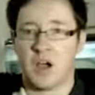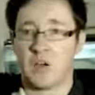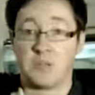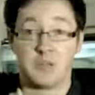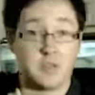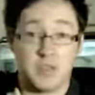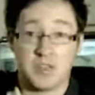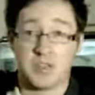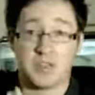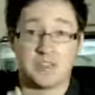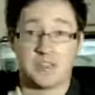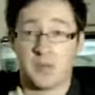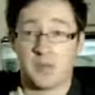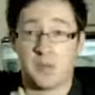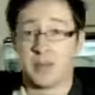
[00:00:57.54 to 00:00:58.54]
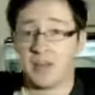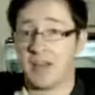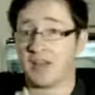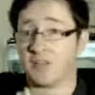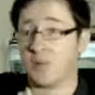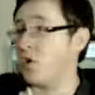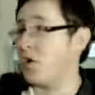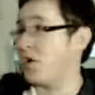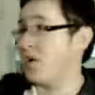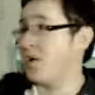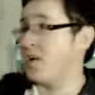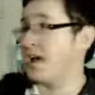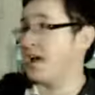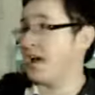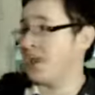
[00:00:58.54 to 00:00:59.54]
I'll show you at some point. I've got
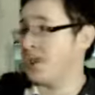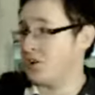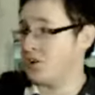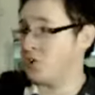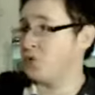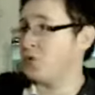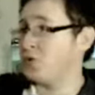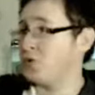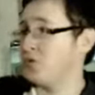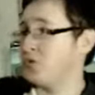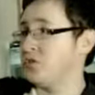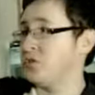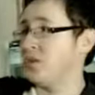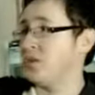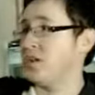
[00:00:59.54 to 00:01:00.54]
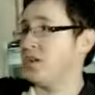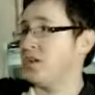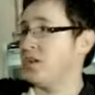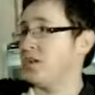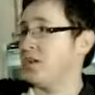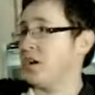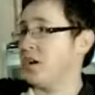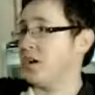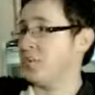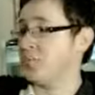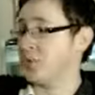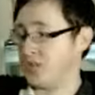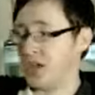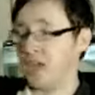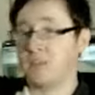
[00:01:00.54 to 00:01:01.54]
a huge uh,
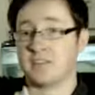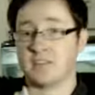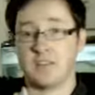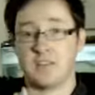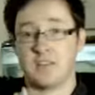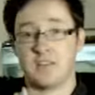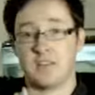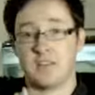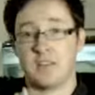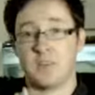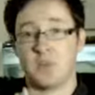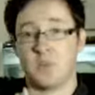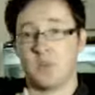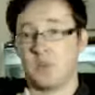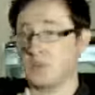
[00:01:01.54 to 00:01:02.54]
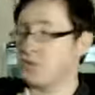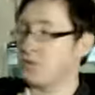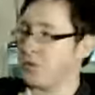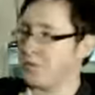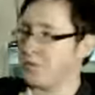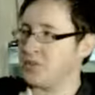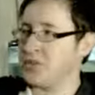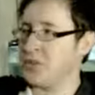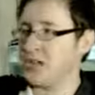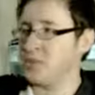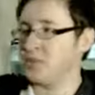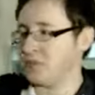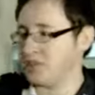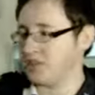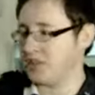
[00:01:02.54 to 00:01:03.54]
projector, which was it's a
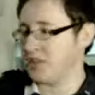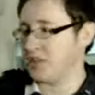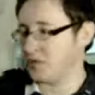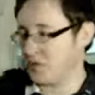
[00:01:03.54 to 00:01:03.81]
projection screen.